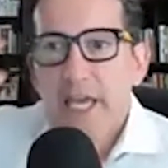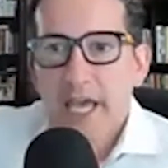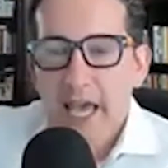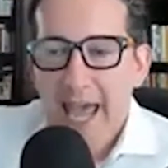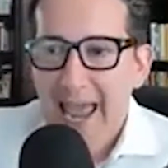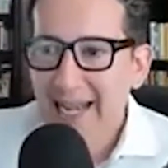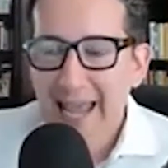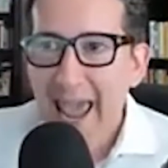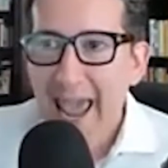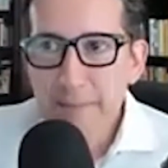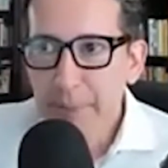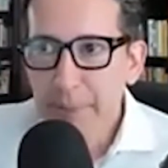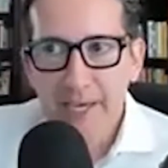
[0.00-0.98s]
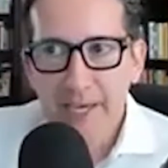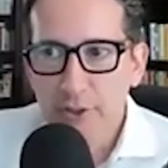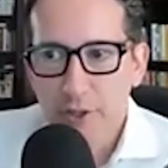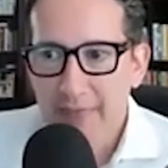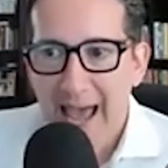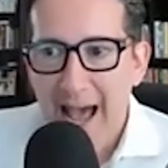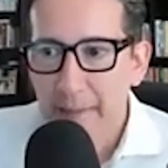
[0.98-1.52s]
And A players are
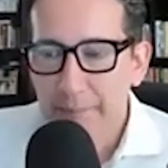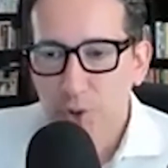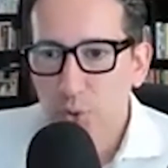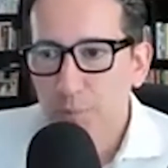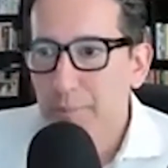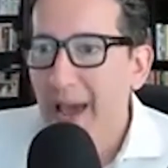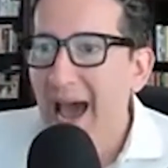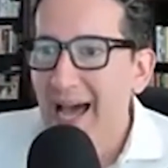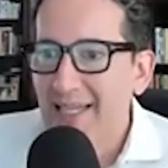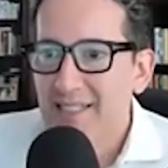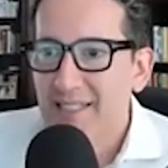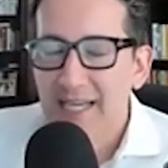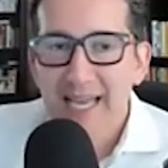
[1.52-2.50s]
the absolute best.